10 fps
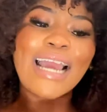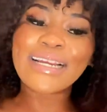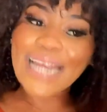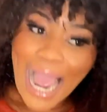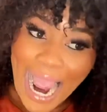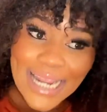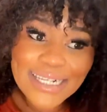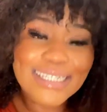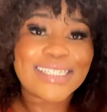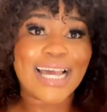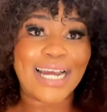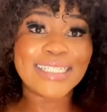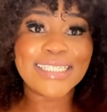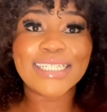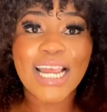in
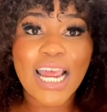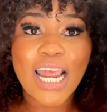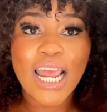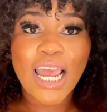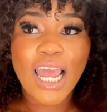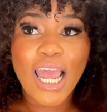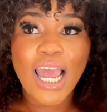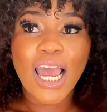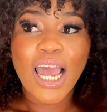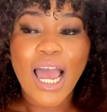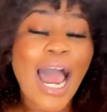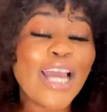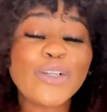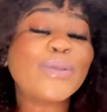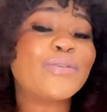hindsight,
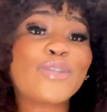I could have